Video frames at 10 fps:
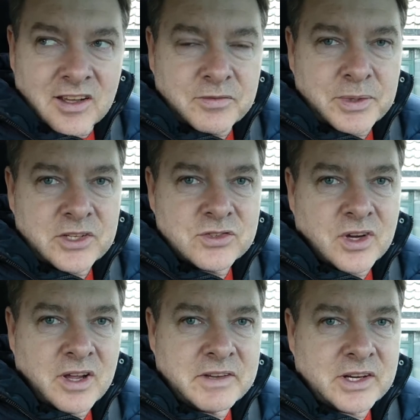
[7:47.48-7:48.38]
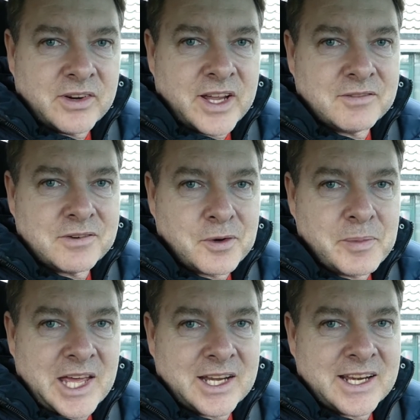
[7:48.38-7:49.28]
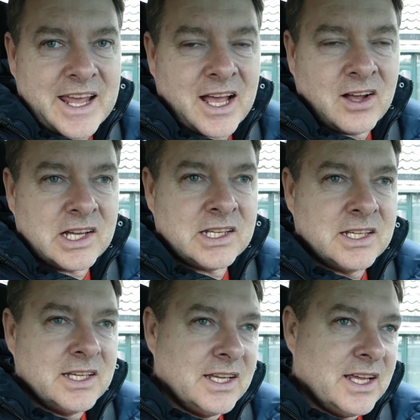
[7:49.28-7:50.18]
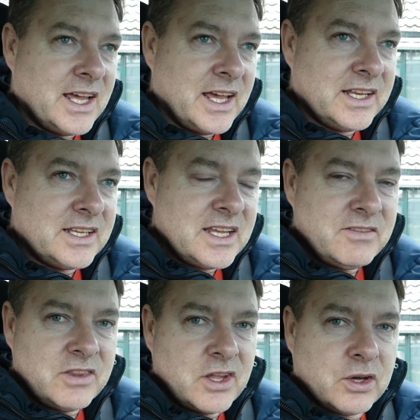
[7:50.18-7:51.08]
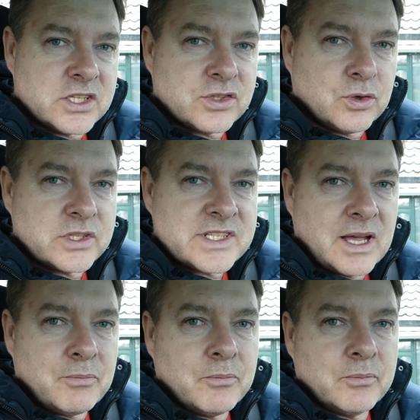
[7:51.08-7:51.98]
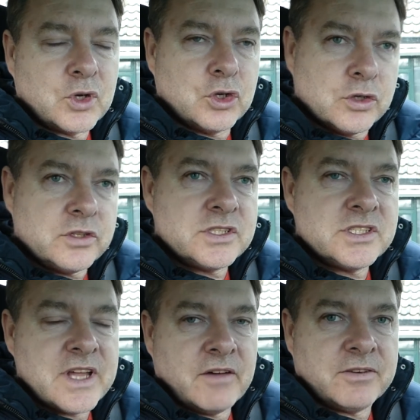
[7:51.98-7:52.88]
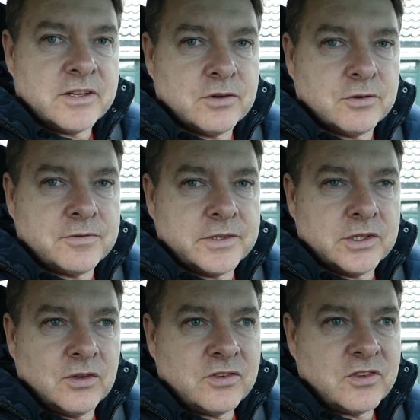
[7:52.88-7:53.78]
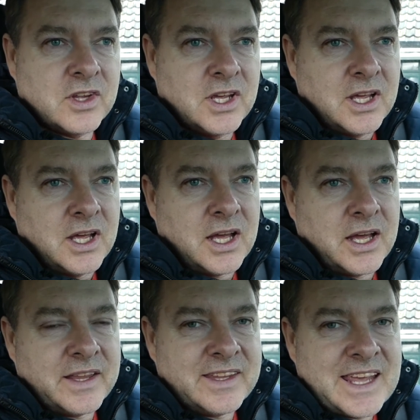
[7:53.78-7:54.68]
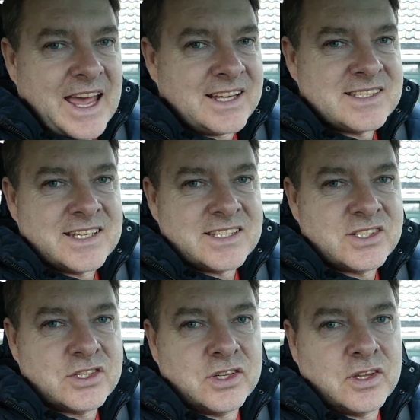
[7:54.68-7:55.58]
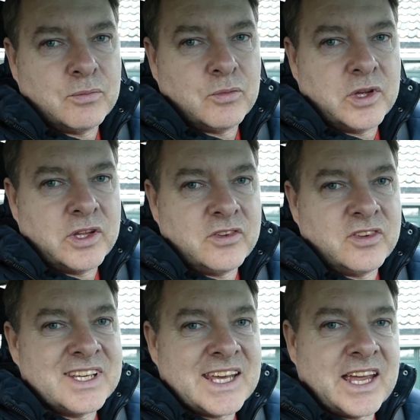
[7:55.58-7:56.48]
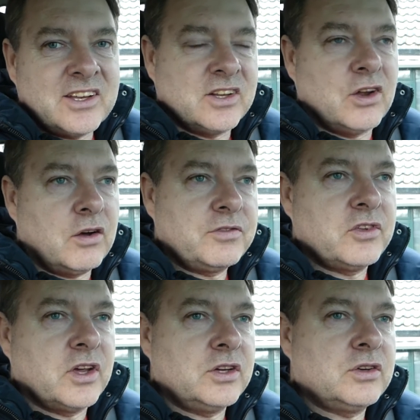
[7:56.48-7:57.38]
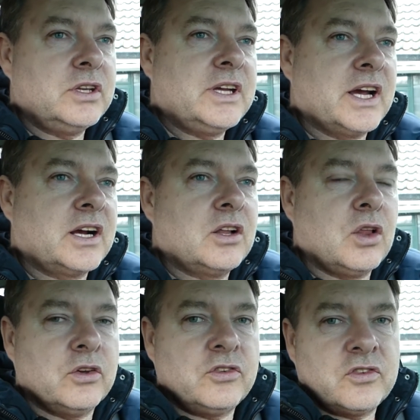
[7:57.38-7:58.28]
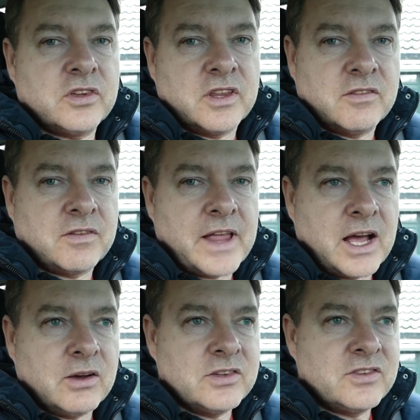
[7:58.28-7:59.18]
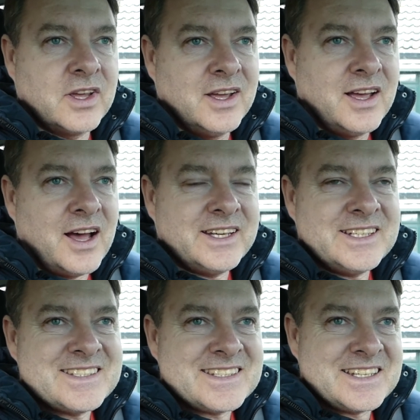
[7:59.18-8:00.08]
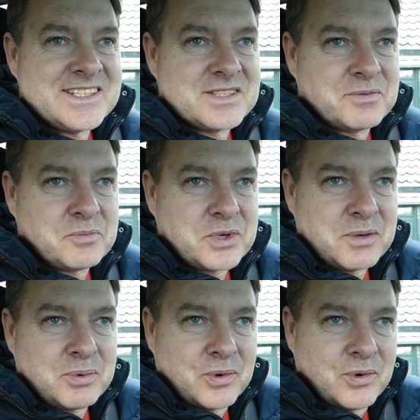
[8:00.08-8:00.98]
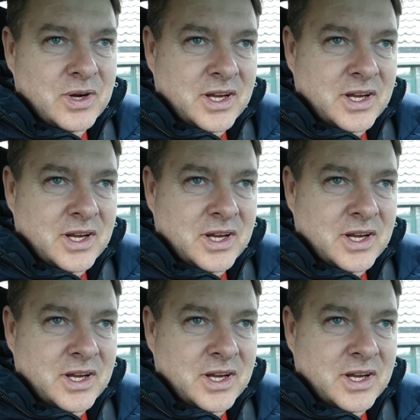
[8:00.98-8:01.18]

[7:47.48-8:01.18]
I've been driving around for about an hour, and even though I saw some good daffodil fields, the access to them was gated off so you couldn't get close to the flowers. I did see some people